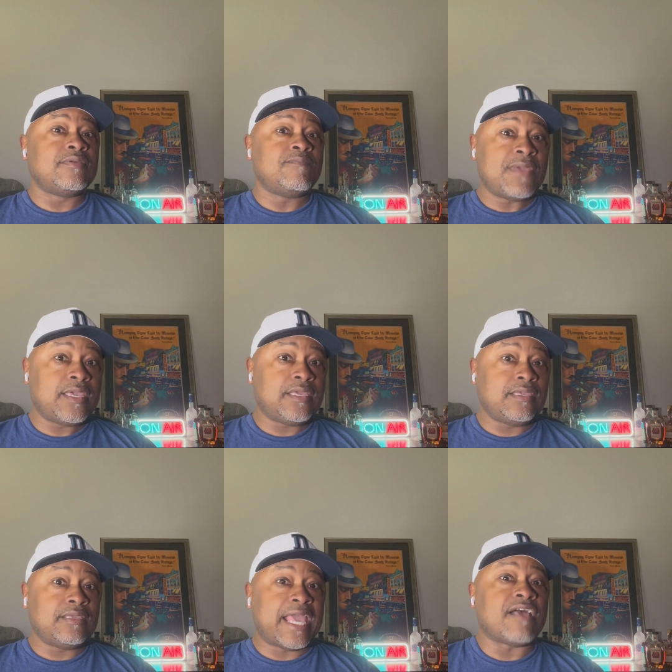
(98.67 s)

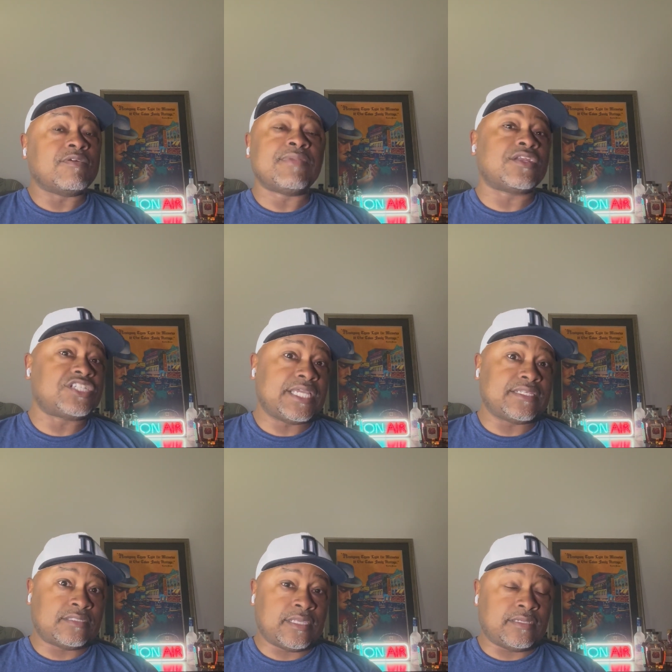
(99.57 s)
may have a better
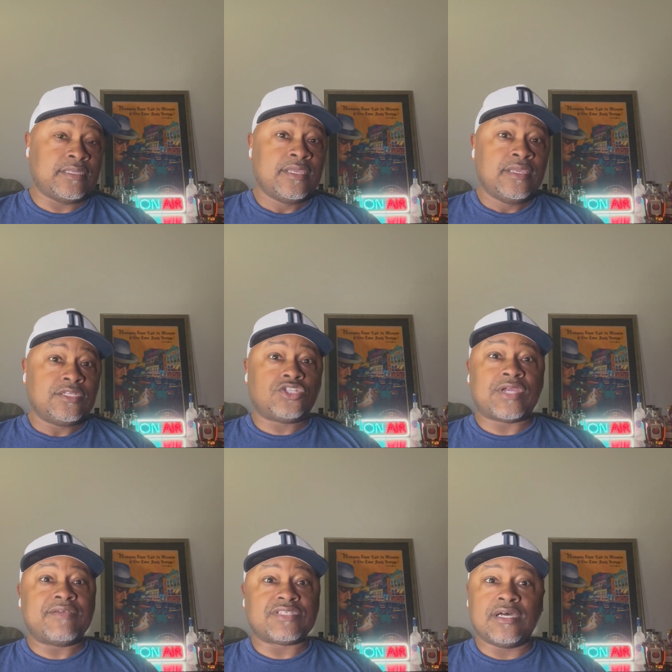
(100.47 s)
chance at it than
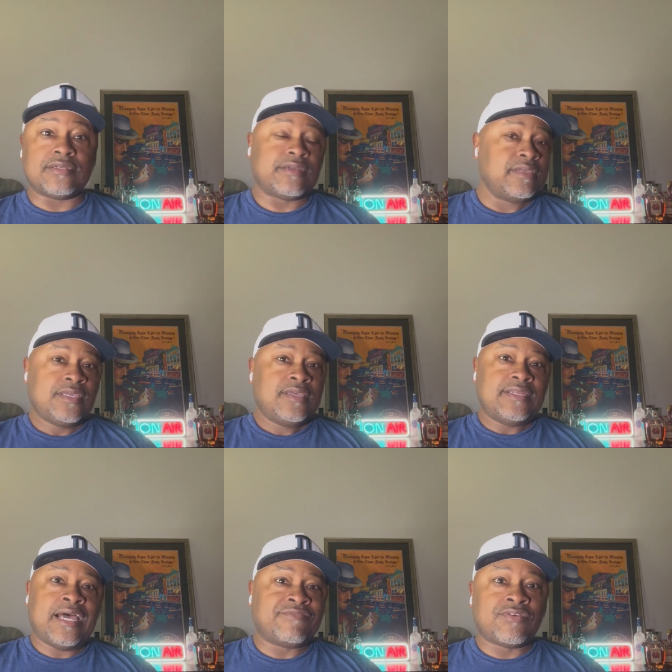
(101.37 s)
Travis Hunter.
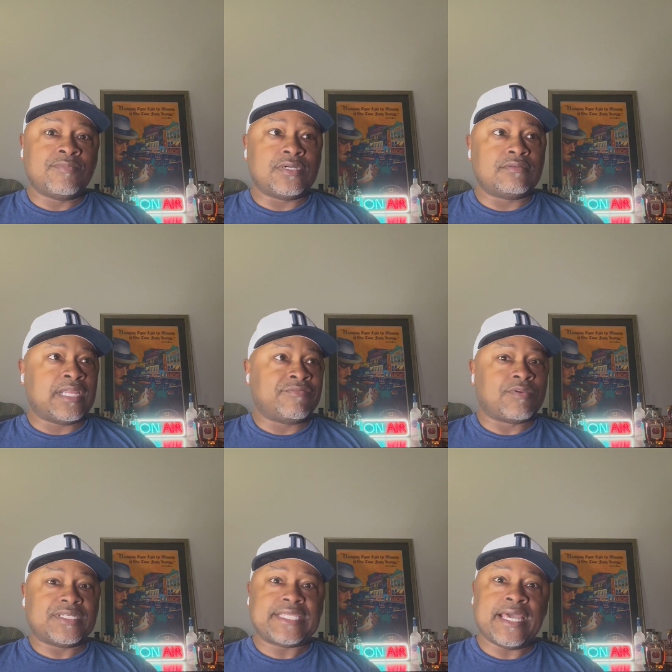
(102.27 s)
Not from a not
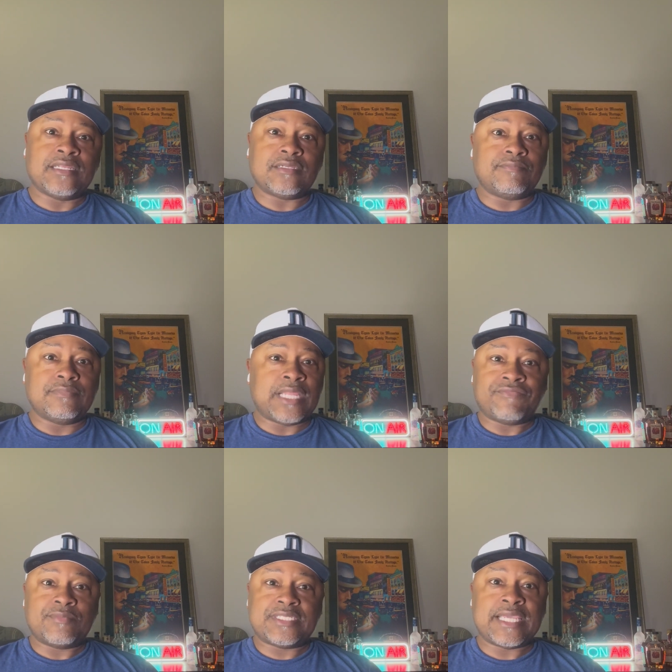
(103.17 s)
from a talent
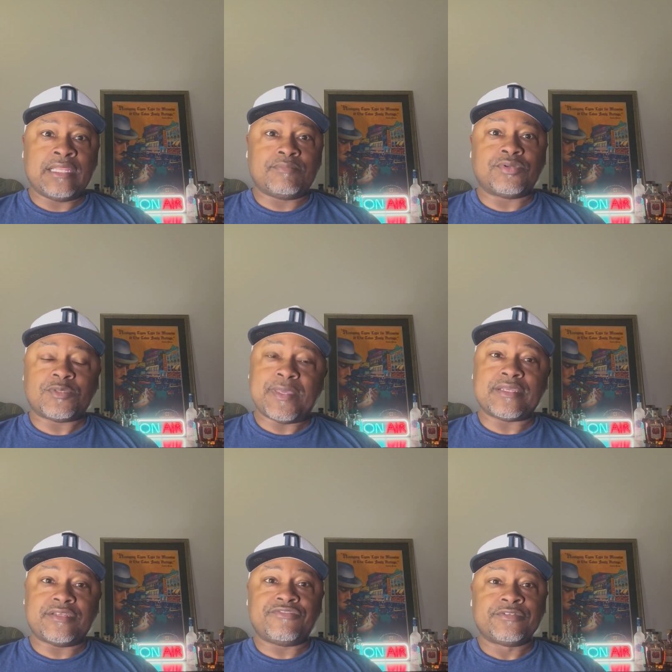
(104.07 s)
not from a talent
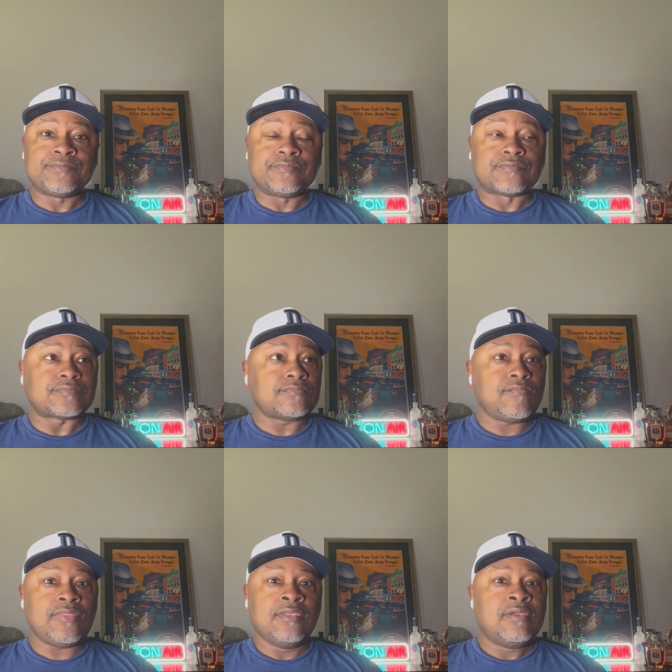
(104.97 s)
perspective.
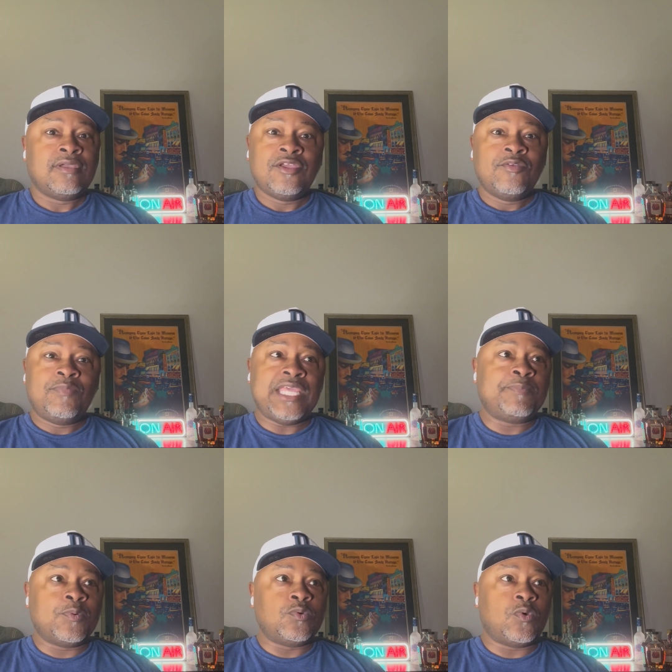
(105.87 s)

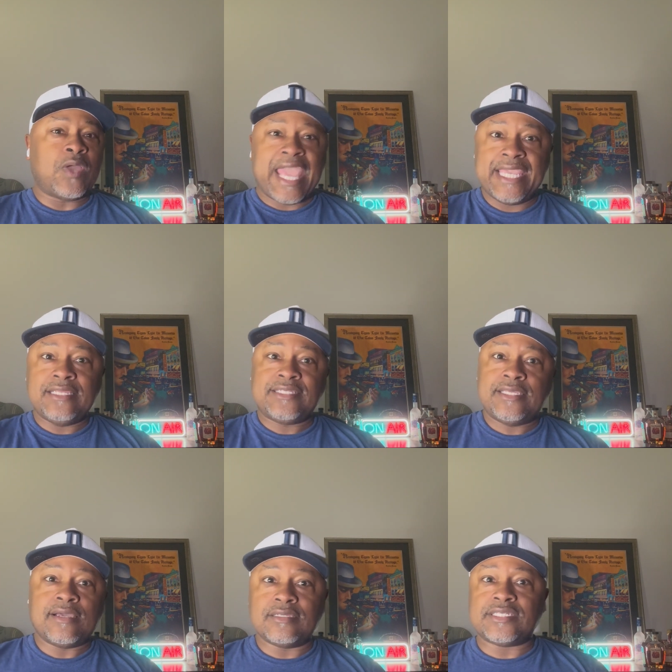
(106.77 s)
People hate
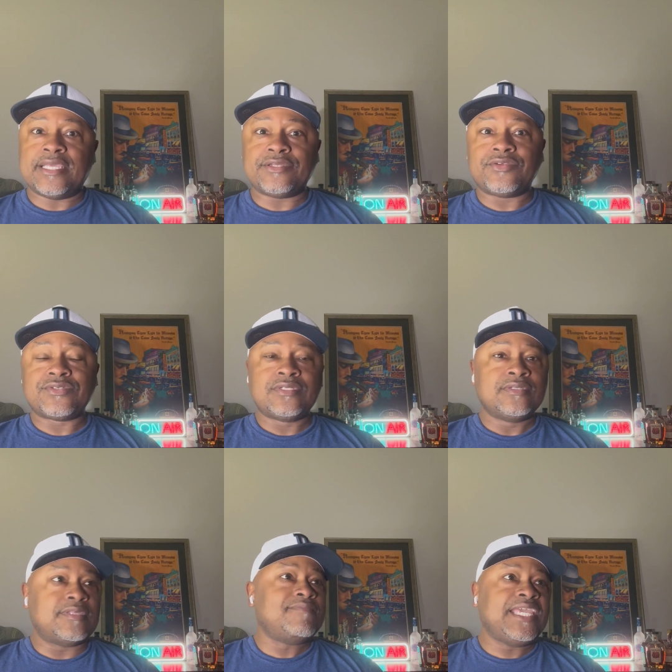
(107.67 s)
Deion Sanders.
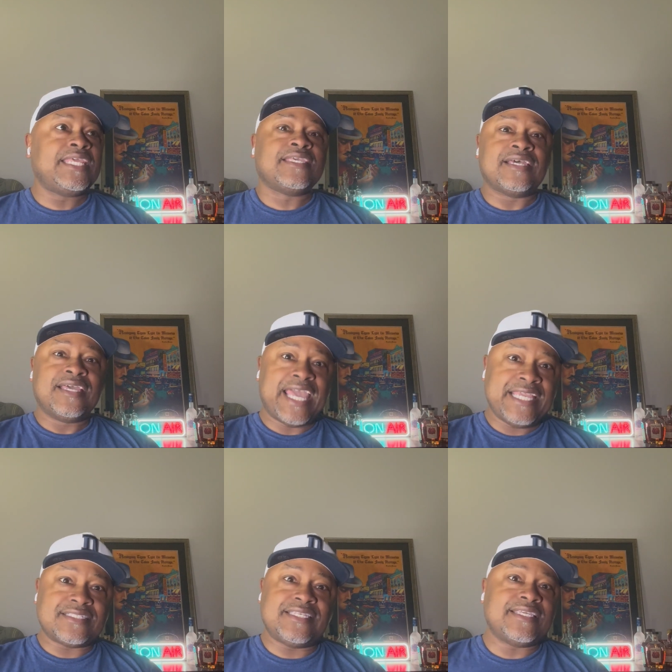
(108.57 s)
The media
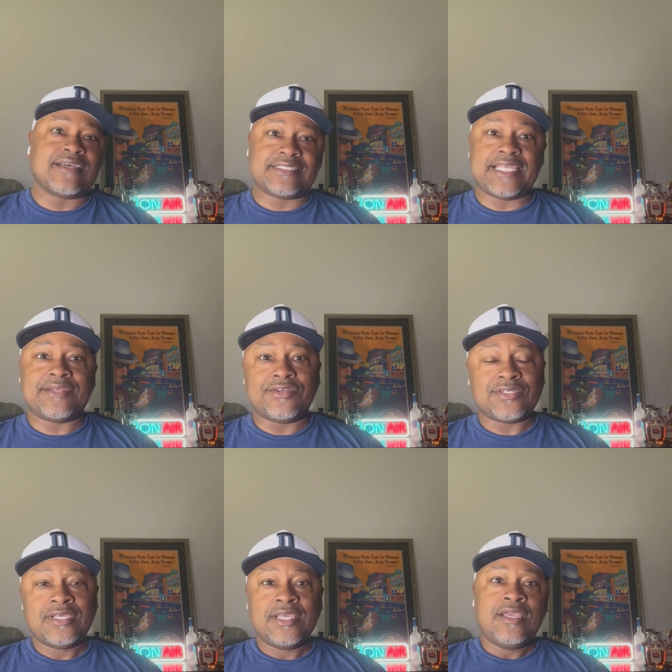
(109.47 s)
hates Deion Sanders.
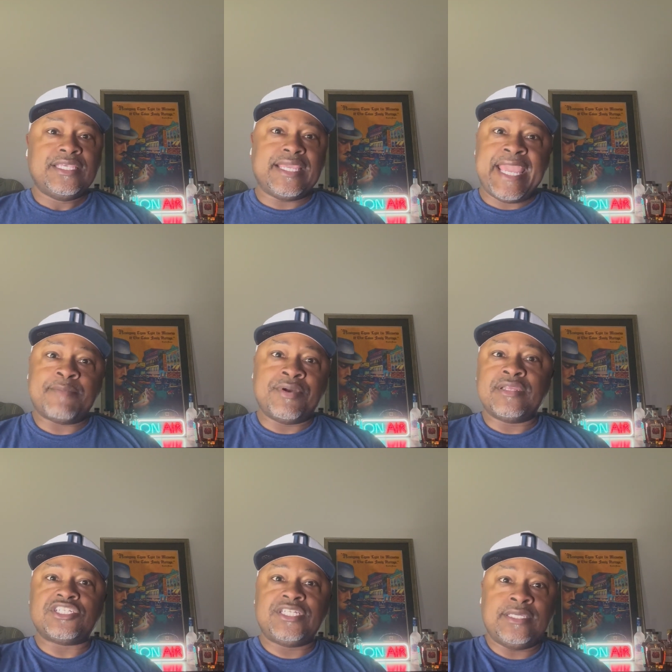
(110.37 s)
You can't
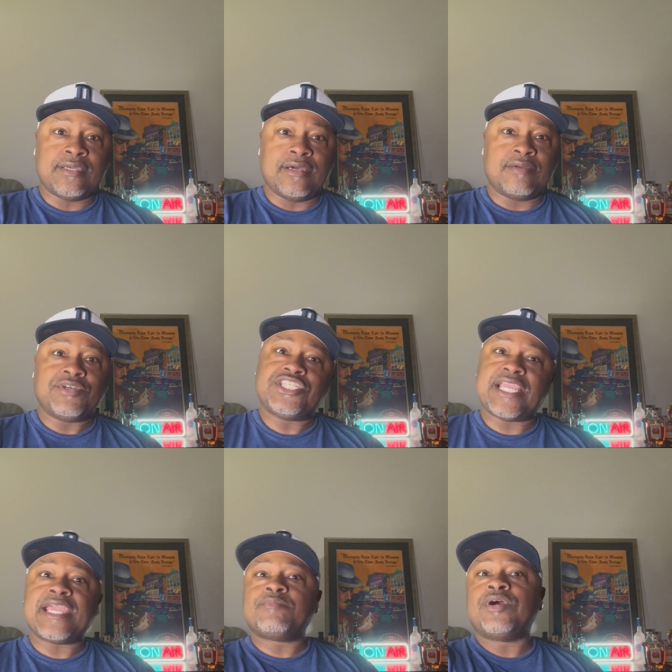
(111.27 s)
punish Deion, but you
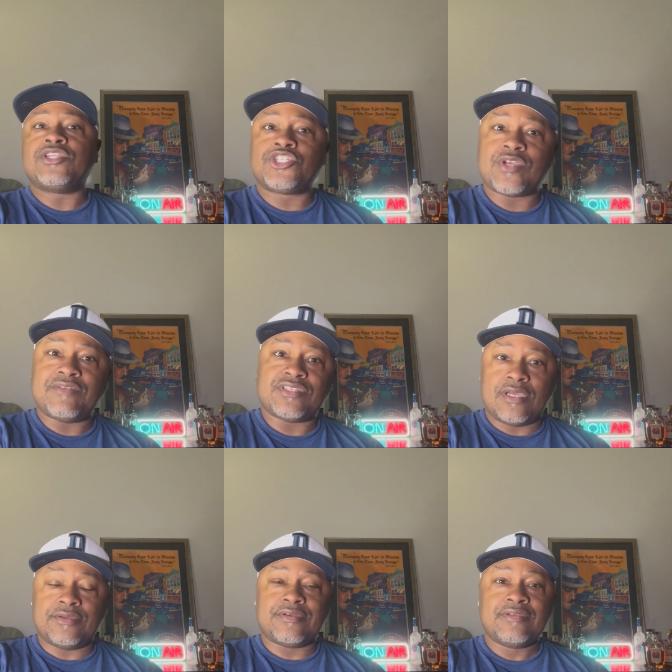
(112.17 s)
can not punish Travis
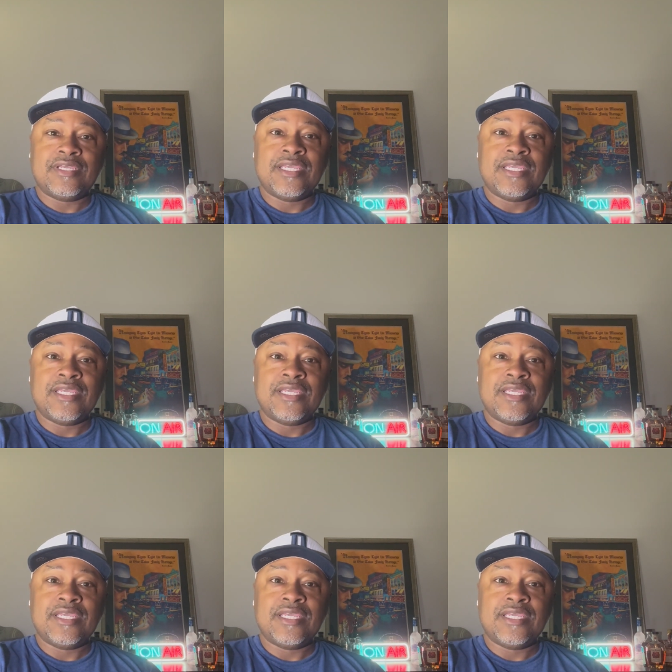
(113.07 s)
Hunter.